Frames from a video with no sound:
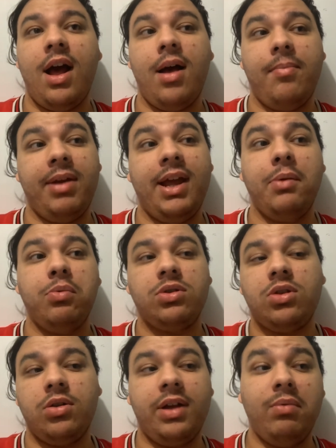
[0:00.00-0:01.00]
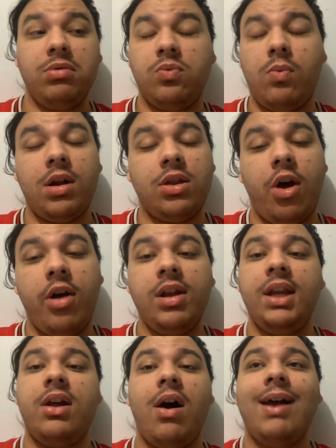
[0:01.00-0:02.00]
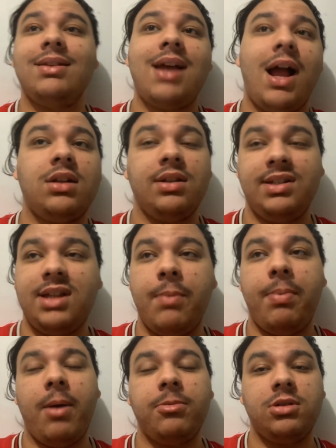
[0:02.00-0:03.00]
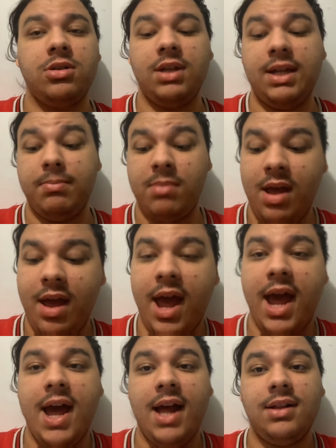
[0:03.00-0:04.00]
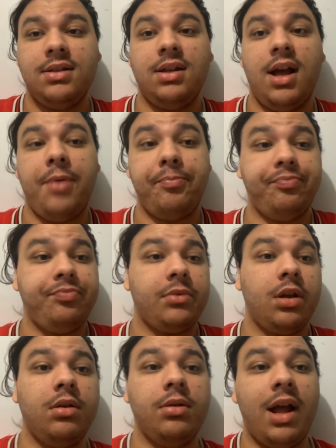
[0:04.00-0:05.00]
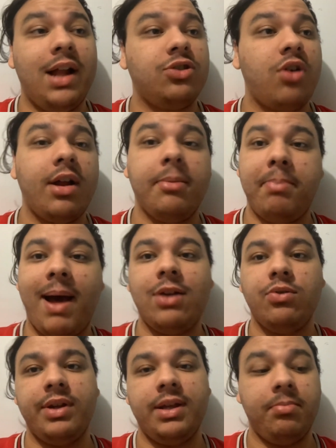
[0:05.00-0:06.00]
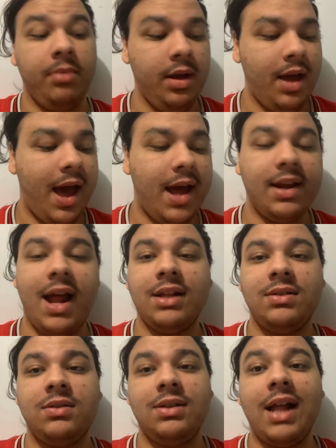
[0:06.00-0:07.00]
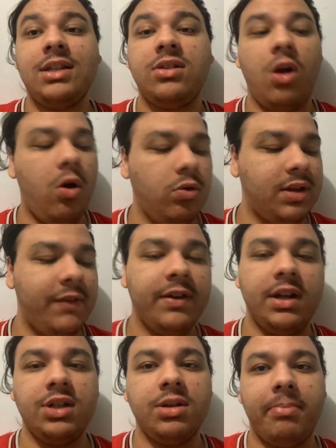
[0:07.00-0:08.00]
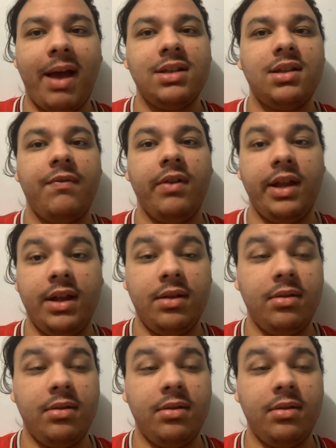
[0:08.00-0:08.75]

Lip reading: He was one of the only guys to actually step up to him and try to battle him. And that's the whole definition, basically